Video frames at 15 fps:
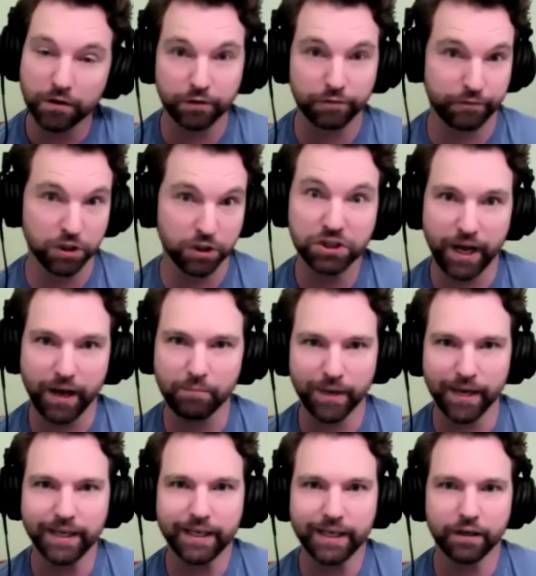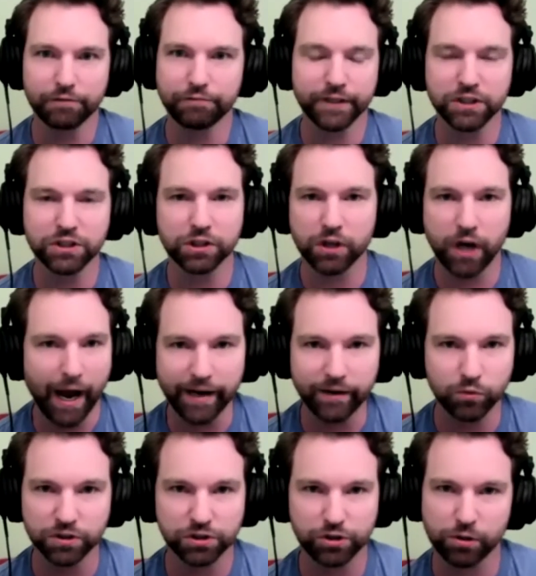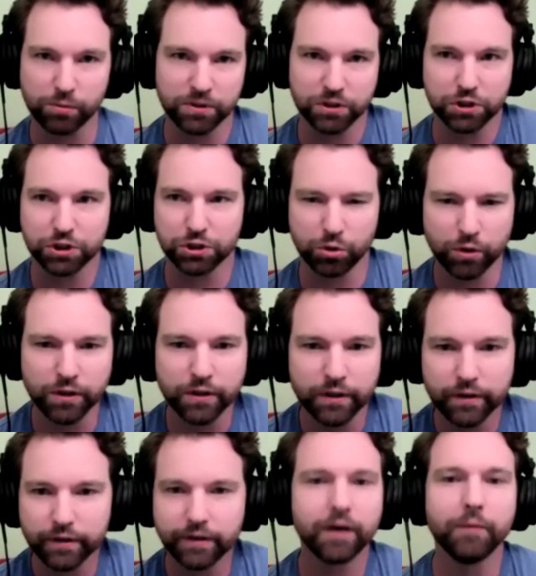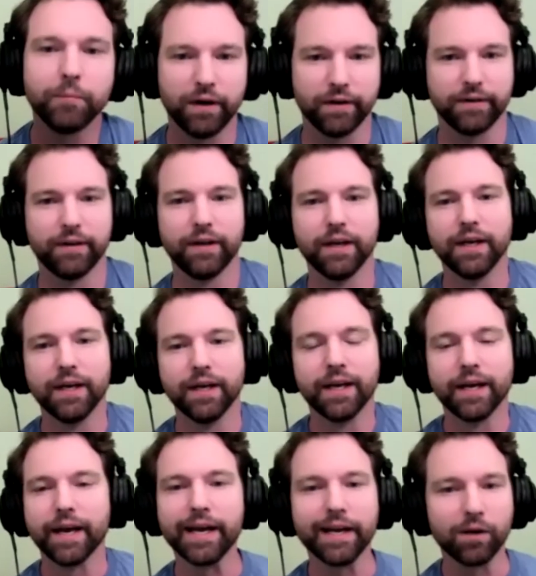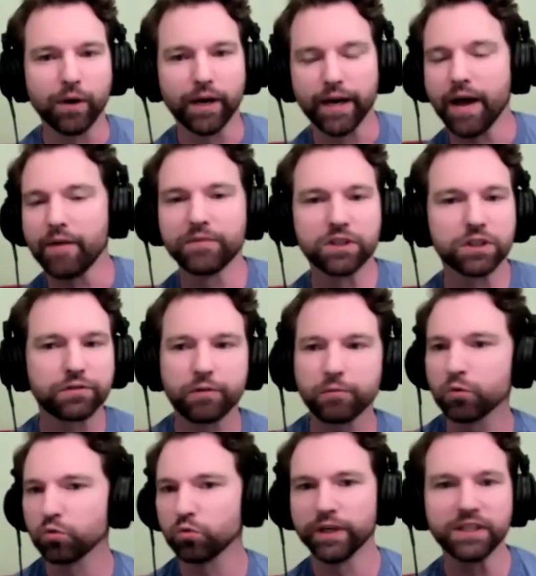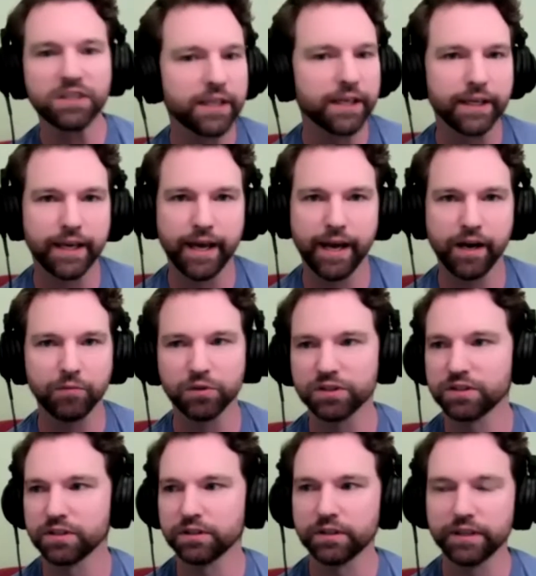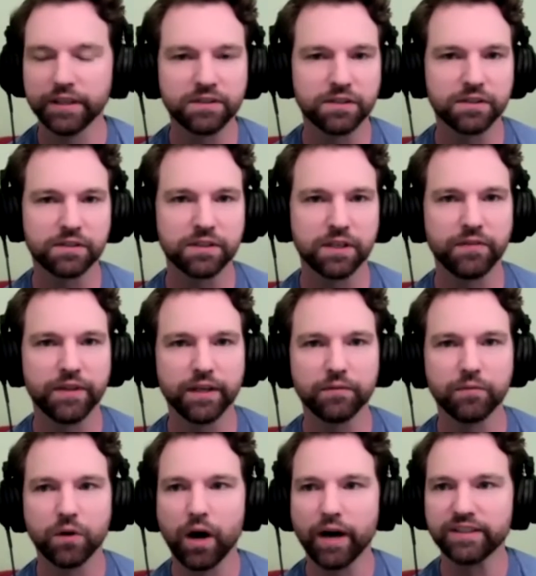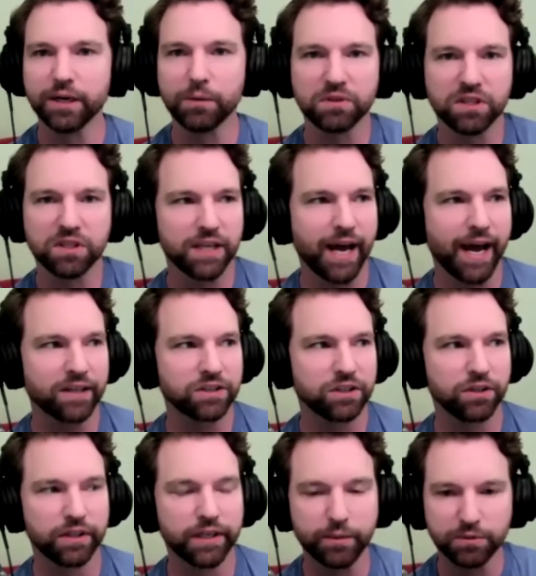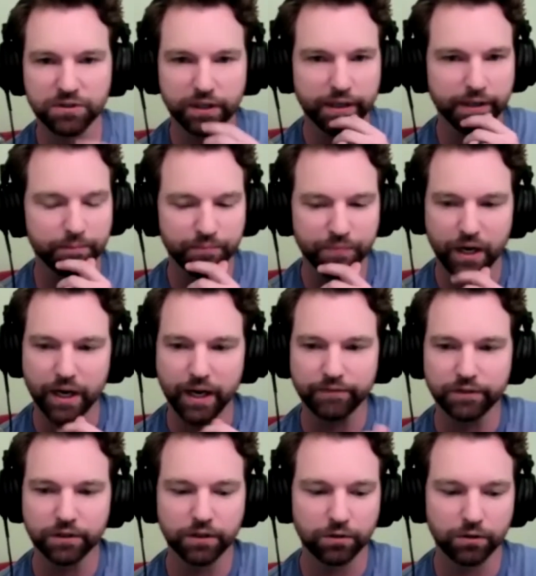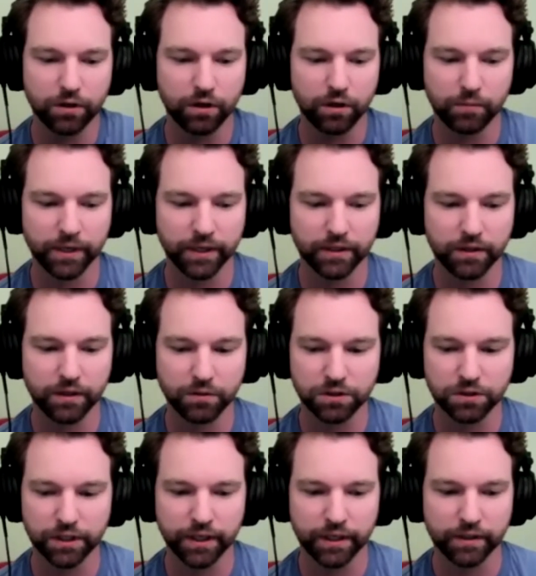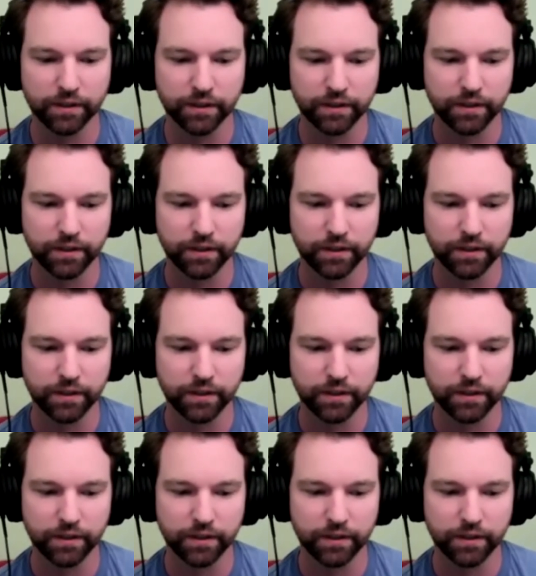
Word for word: your first time making a feature. I didn't want to start with a short, right? Right. Anyway, and just from renting cameras and lenses, and then I dealt with this actor, and he was like, "I have to go call my coach. I,